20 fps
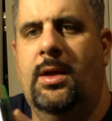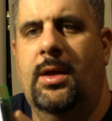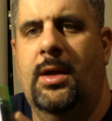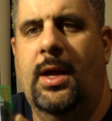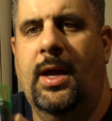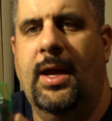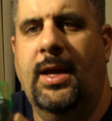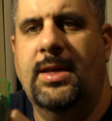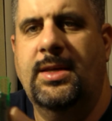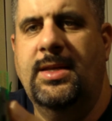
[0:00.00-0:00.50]

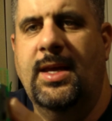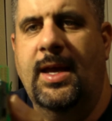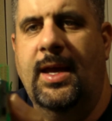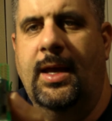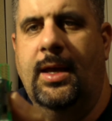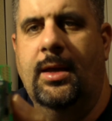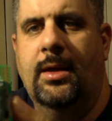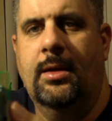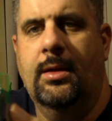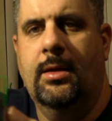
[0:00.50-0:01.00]
I could
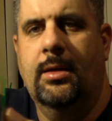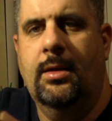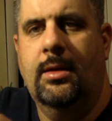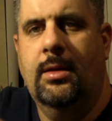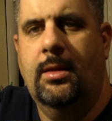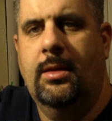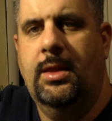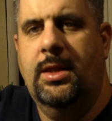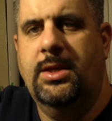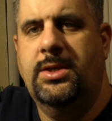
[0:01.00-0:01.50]
take
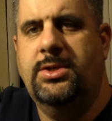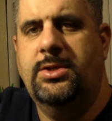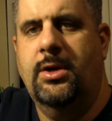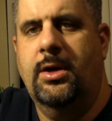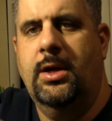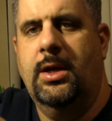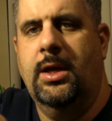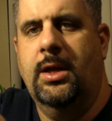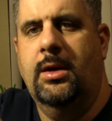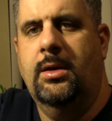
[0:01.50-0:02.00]
this
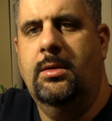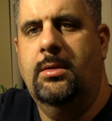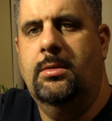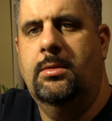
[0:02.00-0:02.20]
circuit,